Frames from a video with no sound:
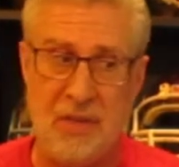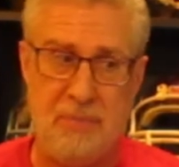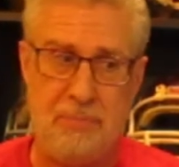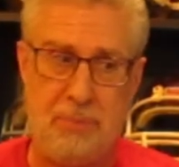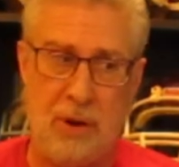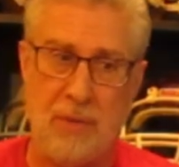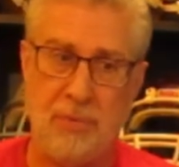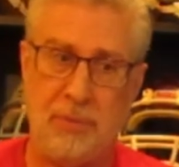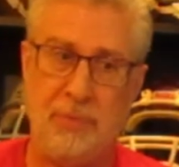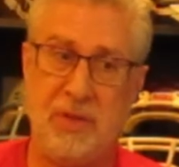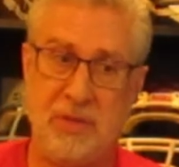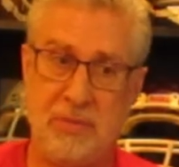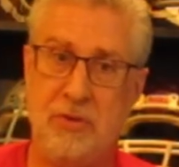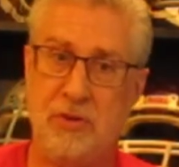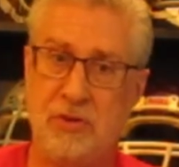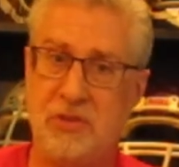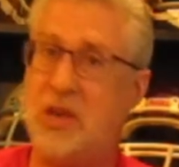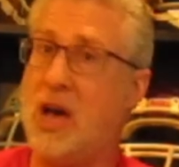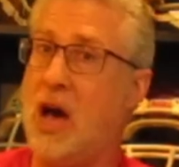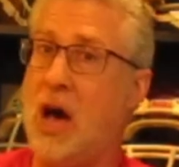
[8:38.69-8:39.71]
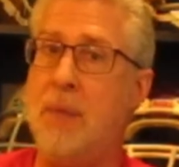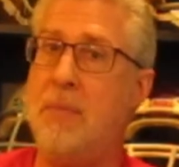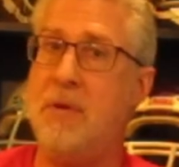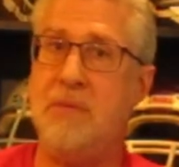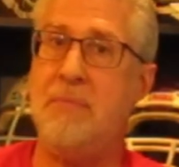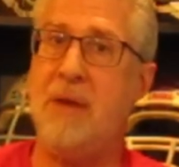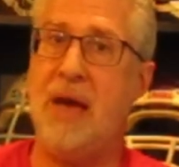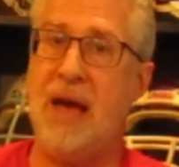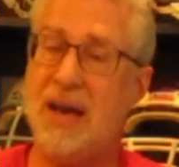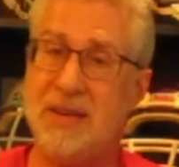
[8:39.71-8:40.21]
probably the most
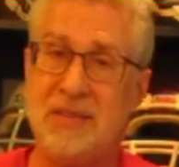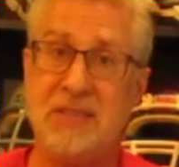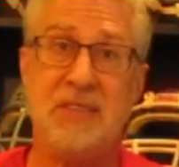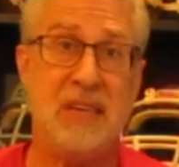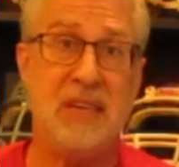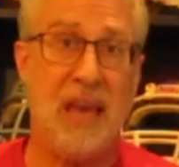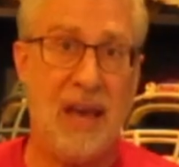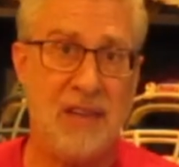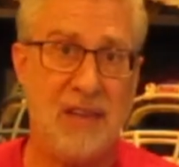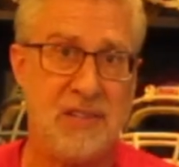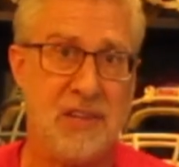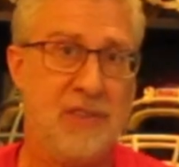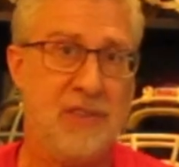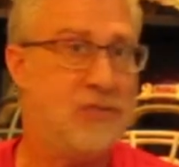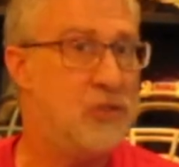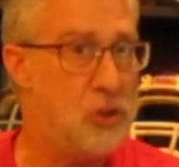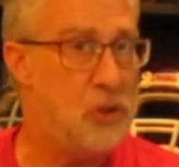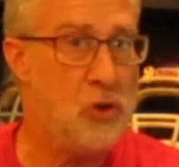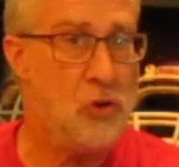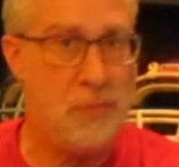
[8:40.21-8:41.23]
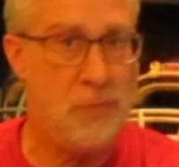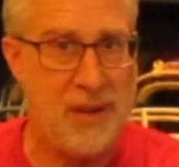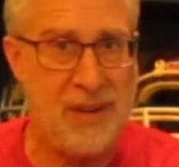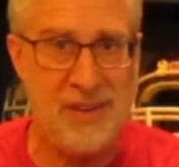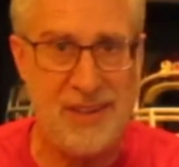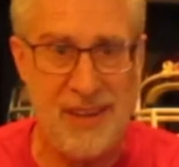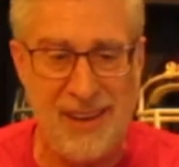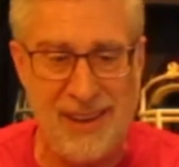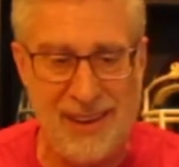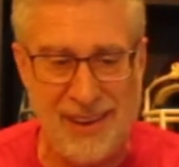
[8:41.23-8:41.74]
common mask, the
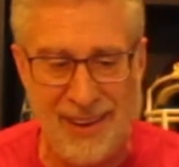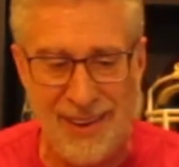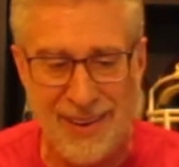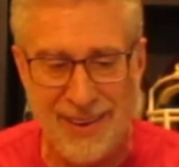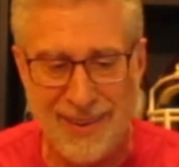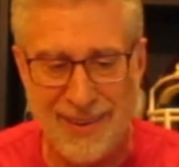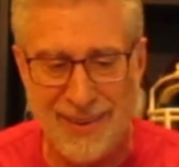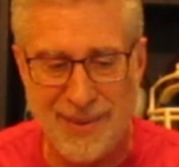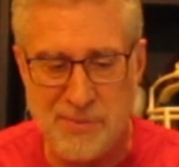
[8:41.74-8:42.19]
SF2BD,